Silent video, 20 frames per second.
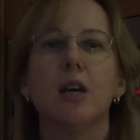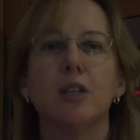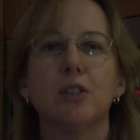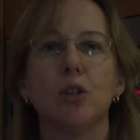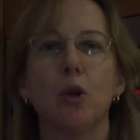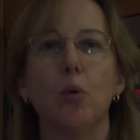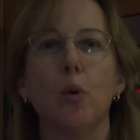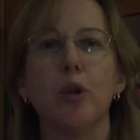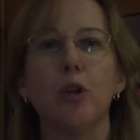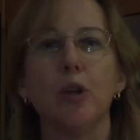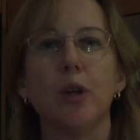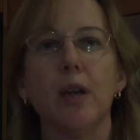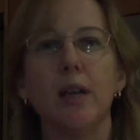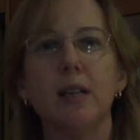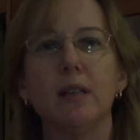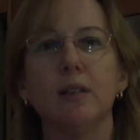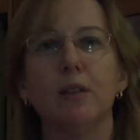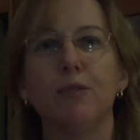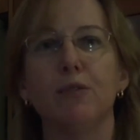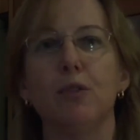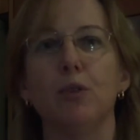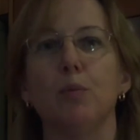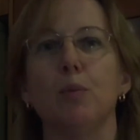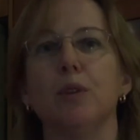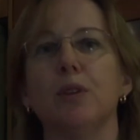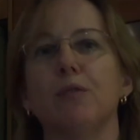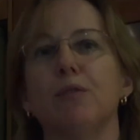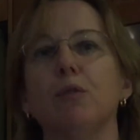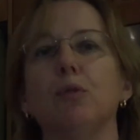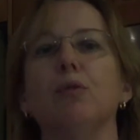So when you eat the food
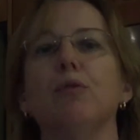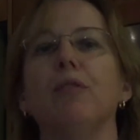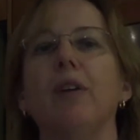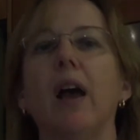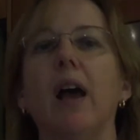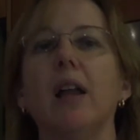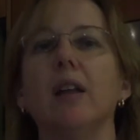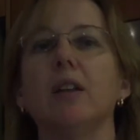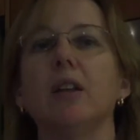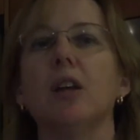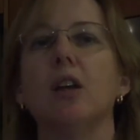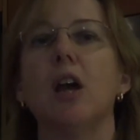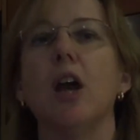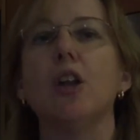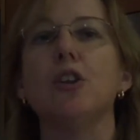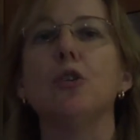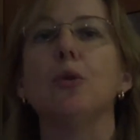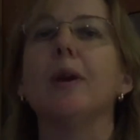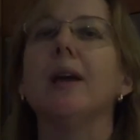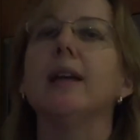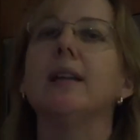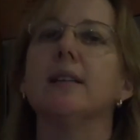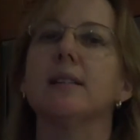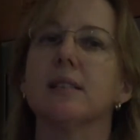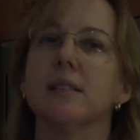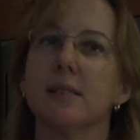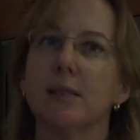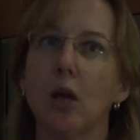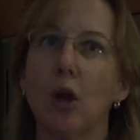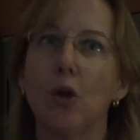with the full fat and you eat it
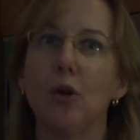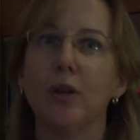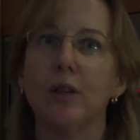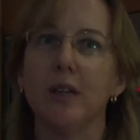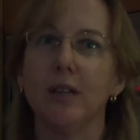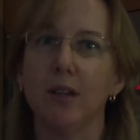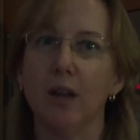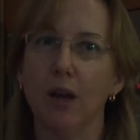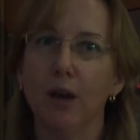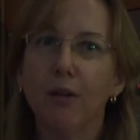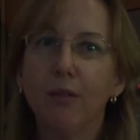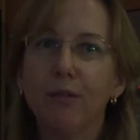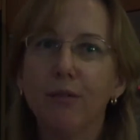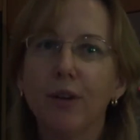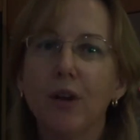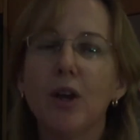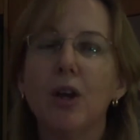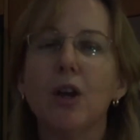slowly enough,